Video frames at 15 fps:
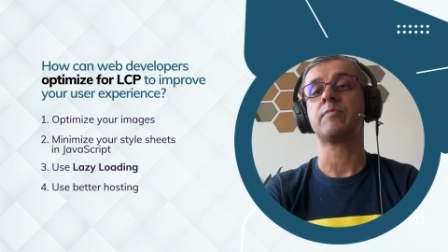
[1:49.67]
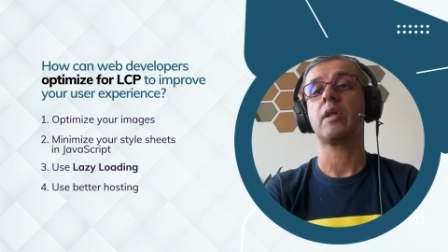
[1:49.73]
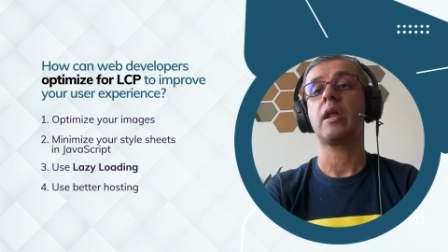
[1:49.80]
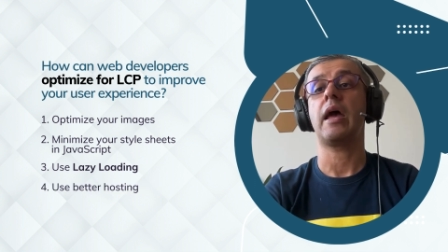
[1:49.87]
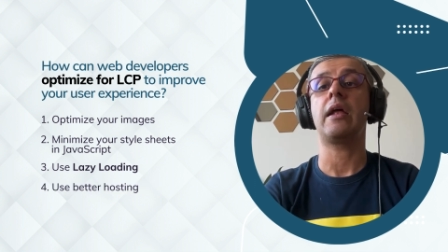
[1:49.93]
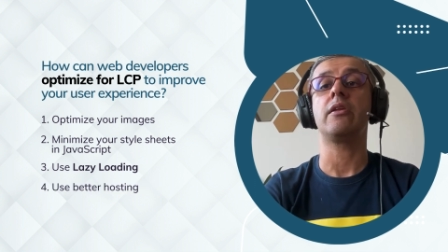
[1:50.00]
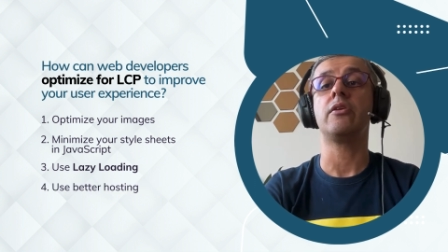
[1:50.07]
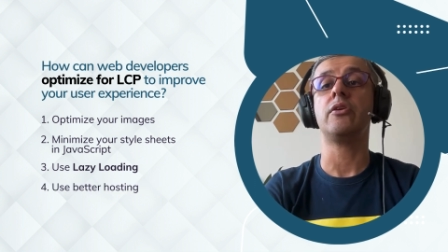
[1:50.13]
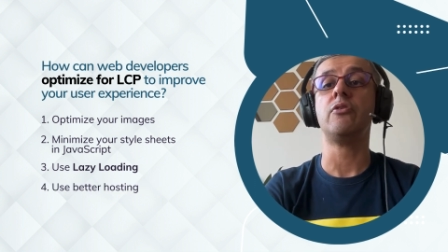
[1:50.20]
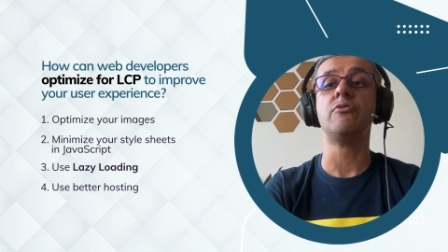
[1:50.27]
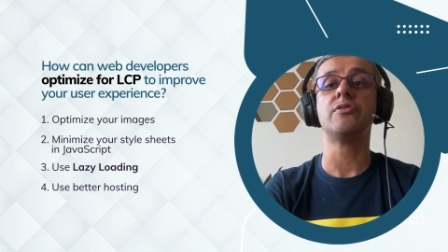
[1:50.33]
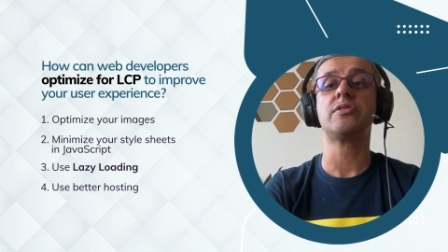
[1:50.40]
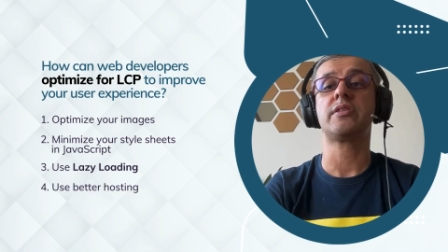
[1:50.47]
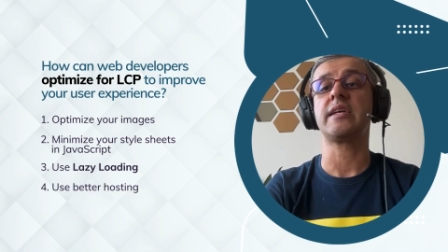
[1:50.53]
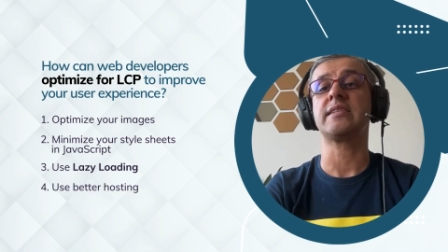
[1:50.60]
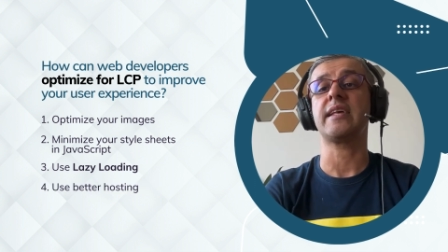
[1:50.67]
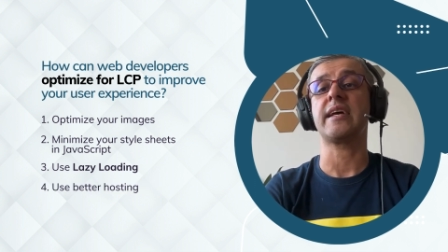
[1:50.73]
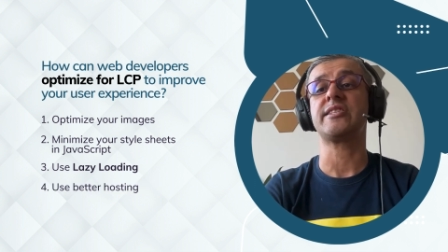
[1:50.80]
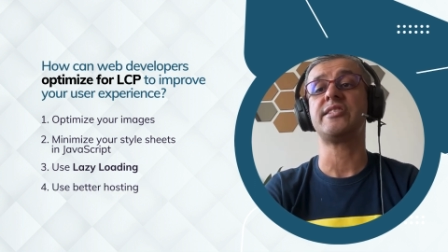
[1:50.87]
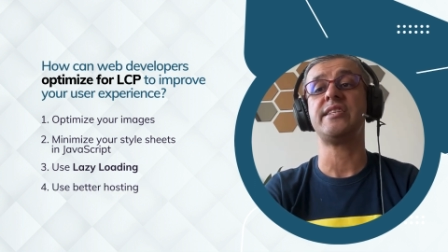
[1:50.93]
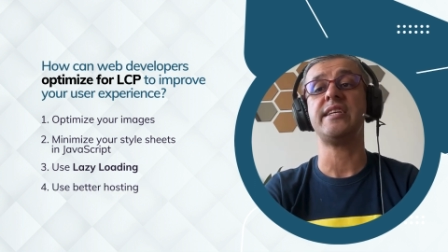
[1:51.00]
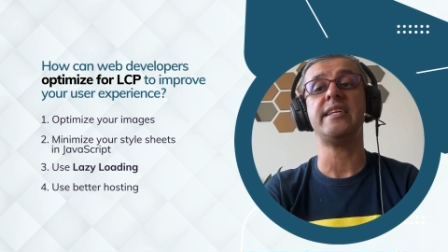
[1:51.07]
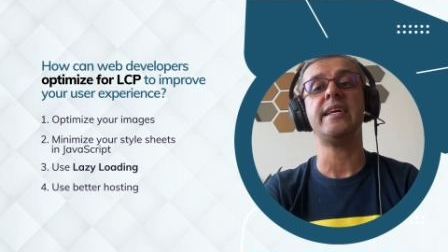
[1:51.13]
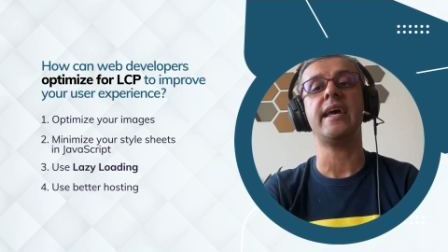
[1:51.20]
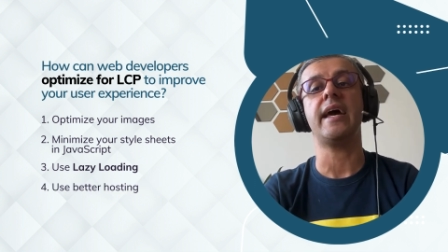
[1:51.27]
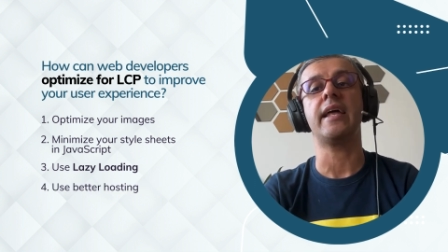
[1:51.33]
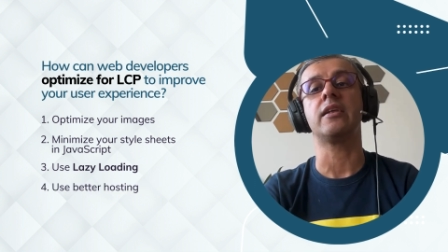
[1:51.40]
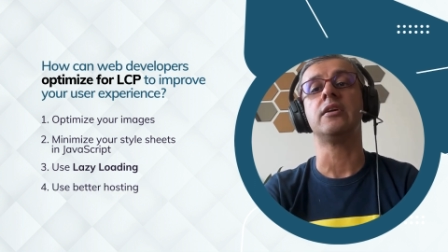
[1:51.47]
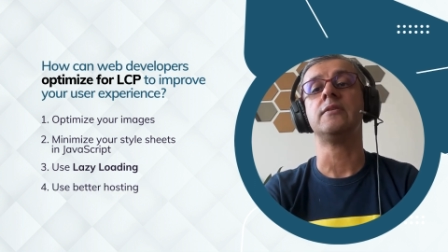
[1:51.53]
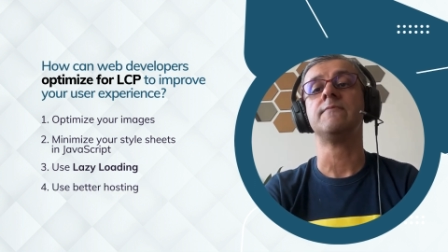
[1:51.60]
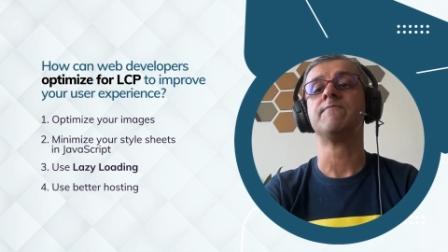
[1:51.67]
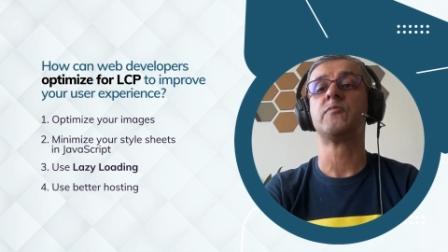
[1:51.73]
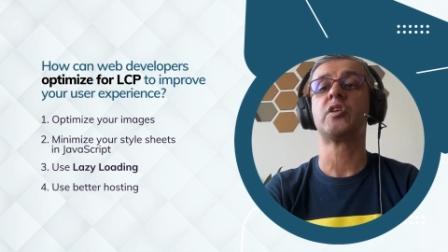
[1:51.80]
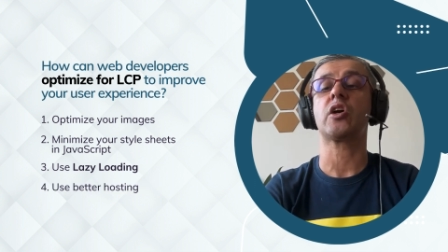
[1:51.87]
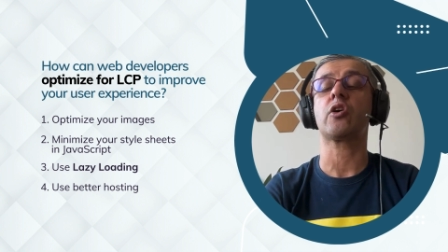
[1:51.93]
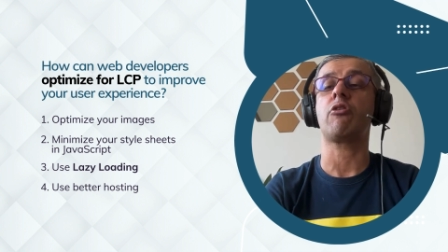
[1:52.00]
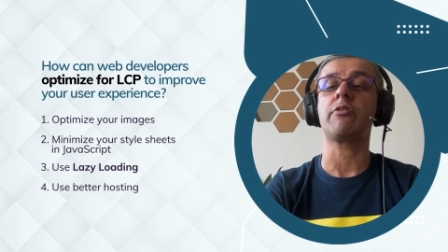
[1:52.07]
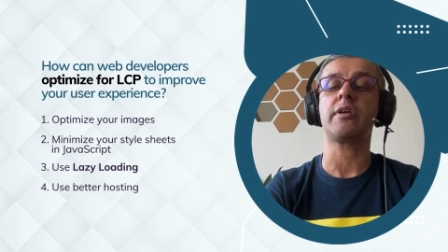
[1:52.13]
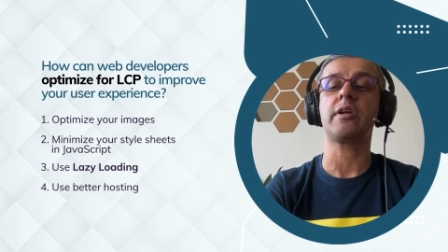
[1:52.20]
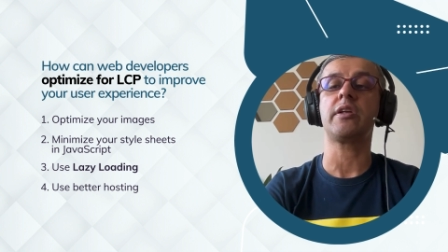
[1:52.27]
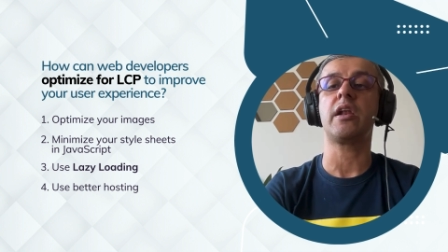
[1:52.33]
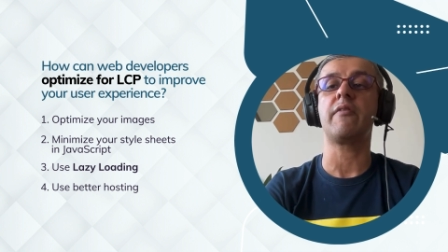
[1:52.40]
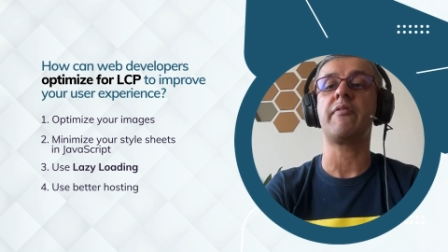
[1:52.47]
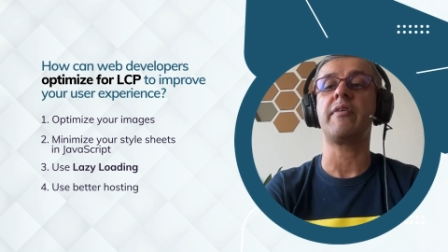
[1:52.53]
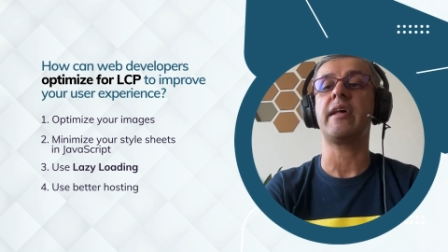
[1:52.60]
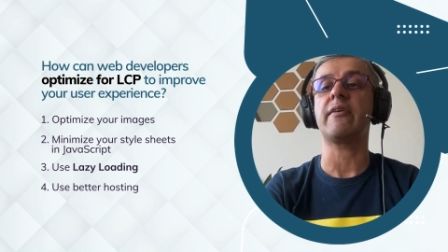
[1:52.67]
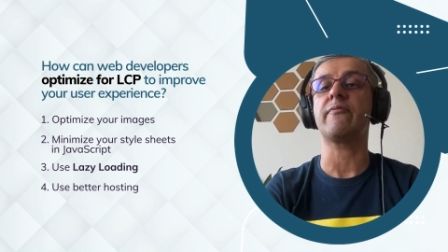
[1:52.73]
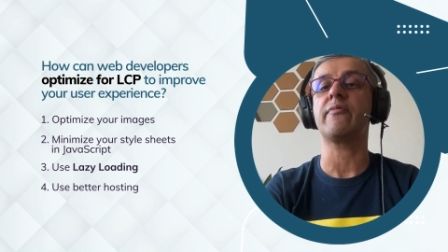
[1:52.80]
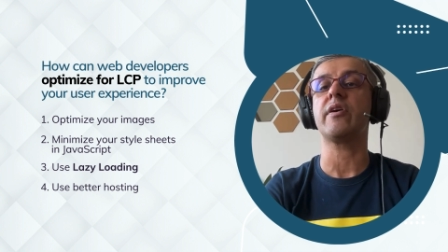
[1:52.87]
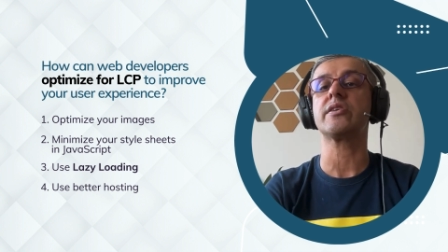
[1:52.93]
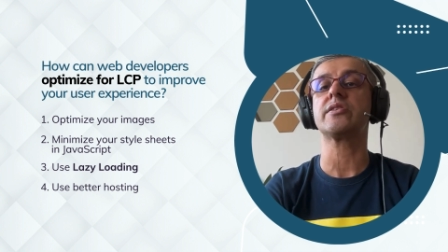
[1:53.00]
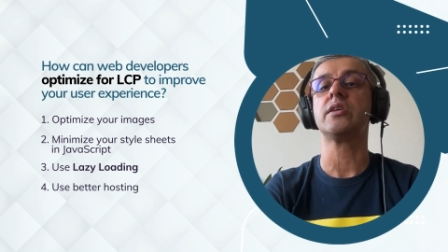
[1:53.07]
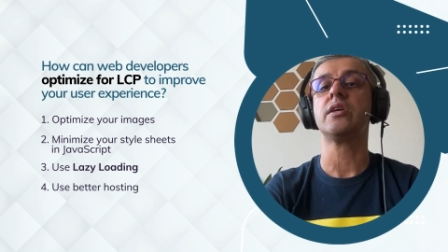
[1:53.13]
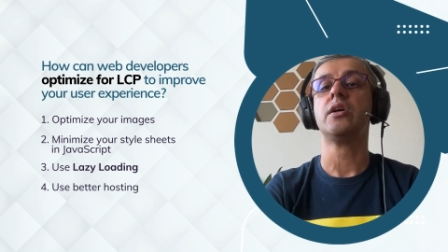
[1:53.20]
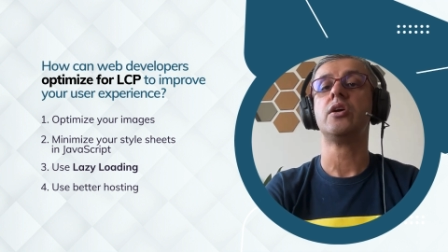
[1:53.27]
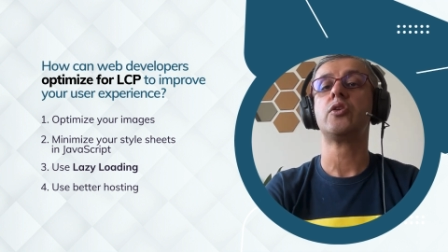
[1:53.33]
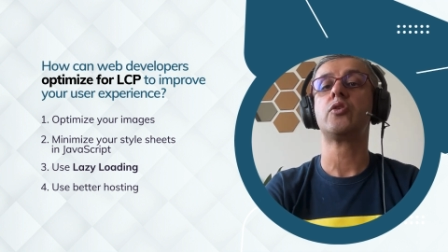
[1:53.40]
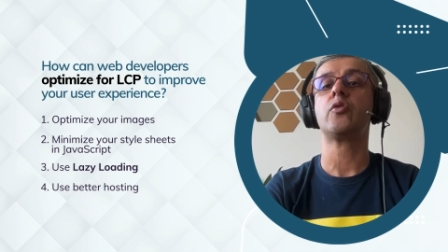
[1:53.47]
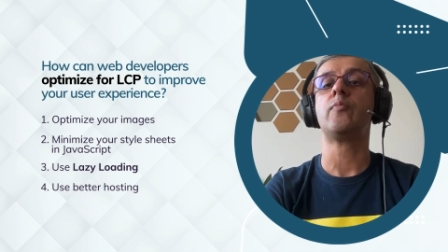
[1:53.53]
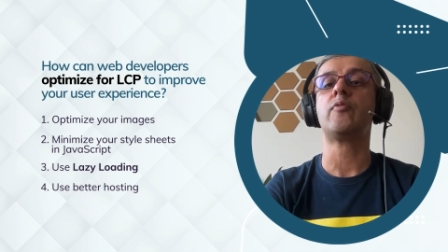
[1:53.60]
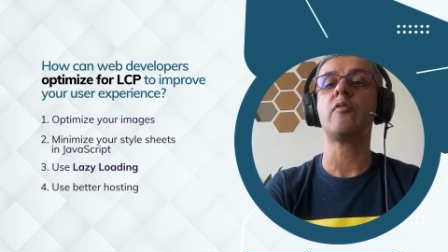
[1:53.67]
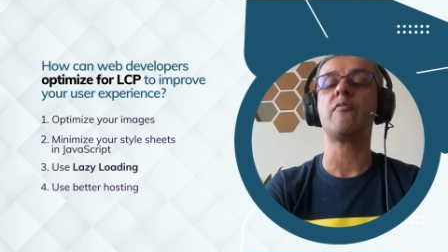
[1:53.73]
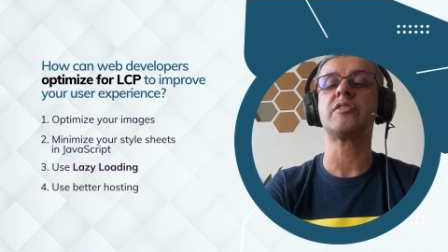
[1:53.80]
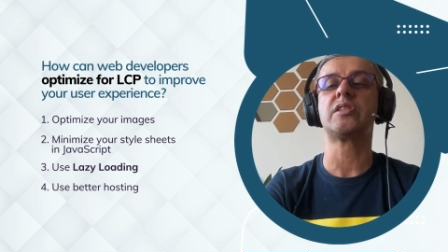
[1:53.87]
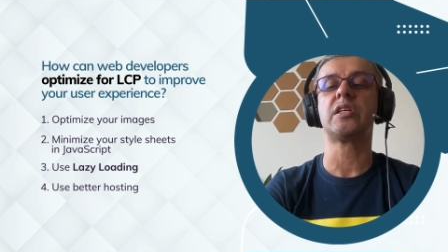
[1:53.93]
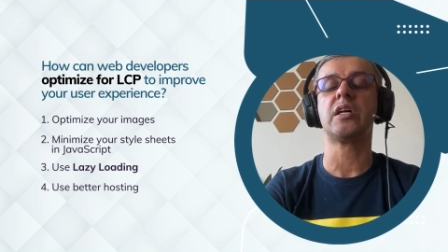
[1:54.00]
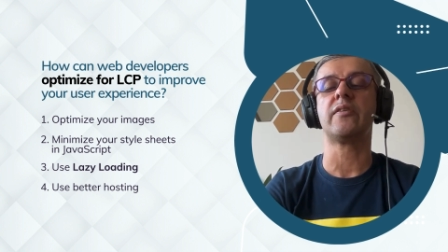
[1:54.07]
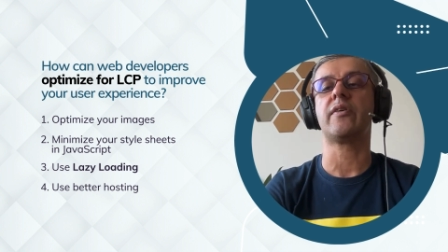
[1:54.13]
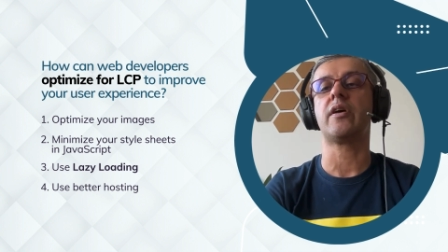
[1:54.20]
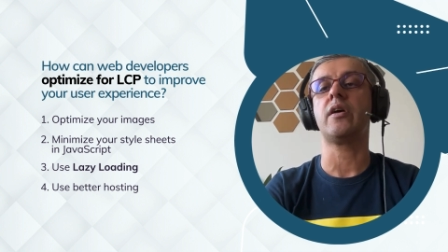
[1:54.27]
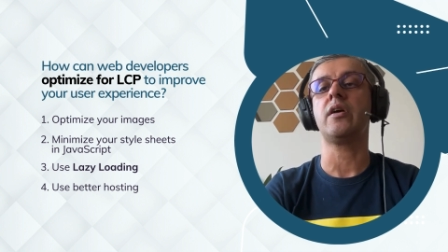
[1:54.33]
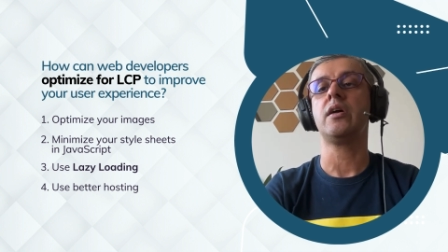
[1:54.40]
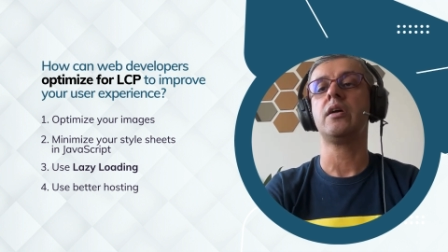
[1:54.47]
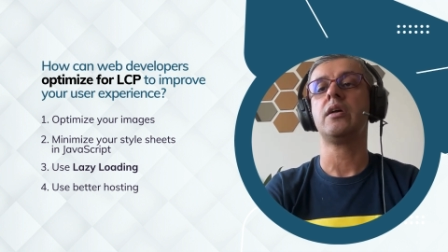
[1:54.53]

and use things like CDN, which are content delivery networks, to improve your server